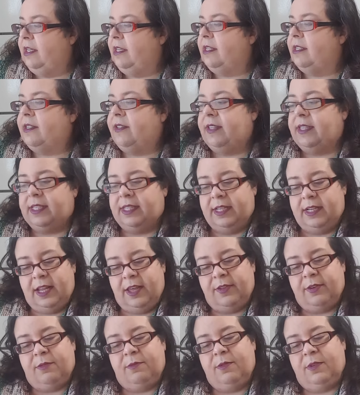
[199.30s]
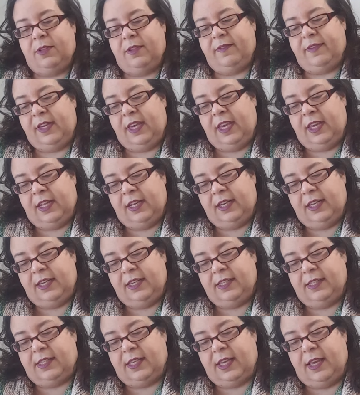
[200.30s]
So this is another Wool of the
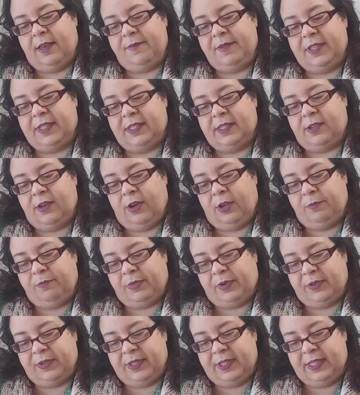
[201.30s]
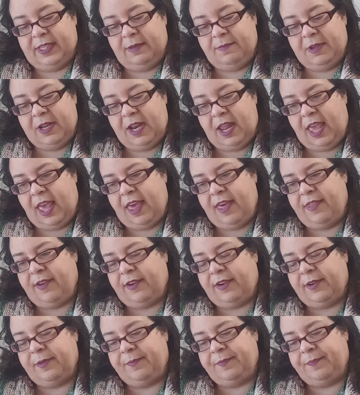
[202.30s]
Andes. This is called Persimmon
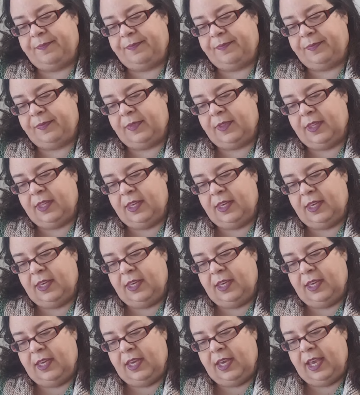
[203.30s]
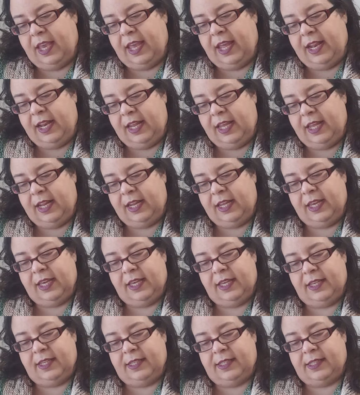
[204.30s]
Heather, and it
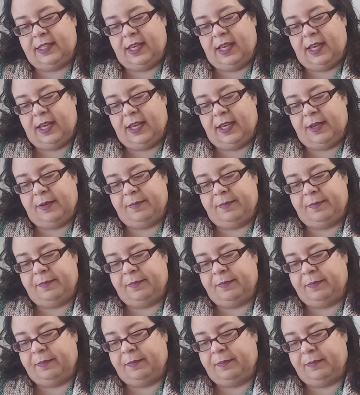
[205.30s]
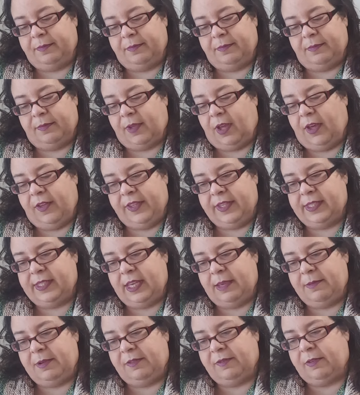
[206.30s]
is all the
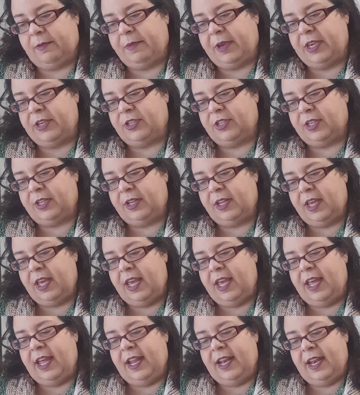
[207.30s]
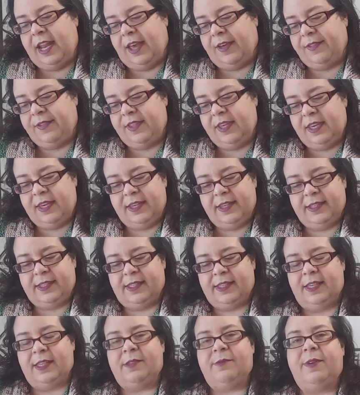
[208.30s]
same information. Now
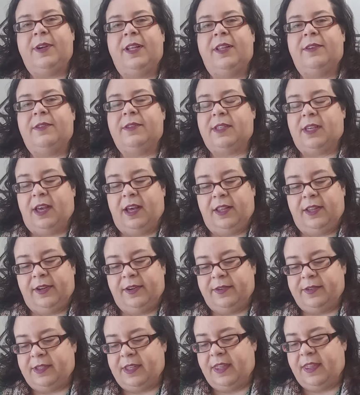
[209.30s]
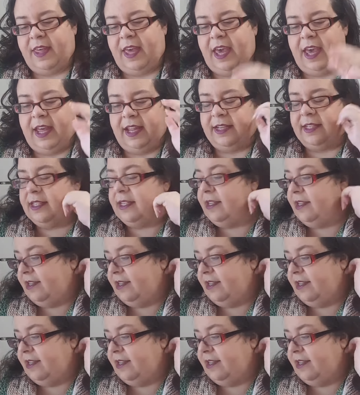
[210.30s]
this is one of those colors that